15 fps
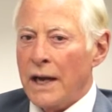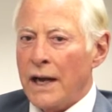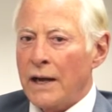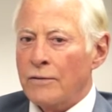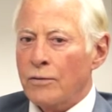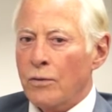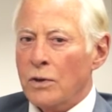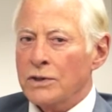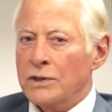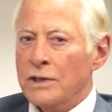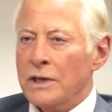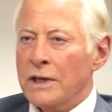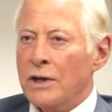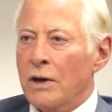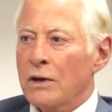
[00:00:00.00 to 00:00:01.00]
And
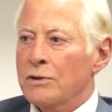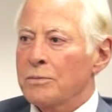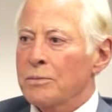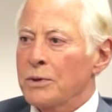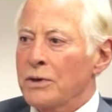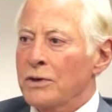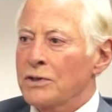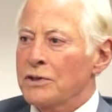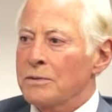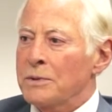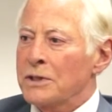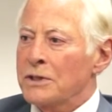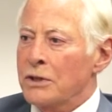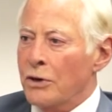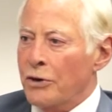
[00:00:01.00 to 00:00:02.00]
fortunately, entrepreneurship
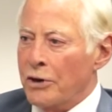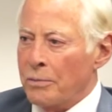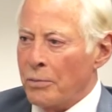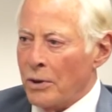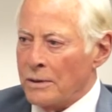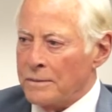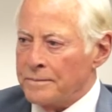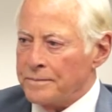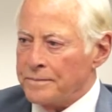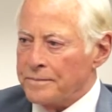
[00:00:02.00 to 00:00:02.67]
is learnable.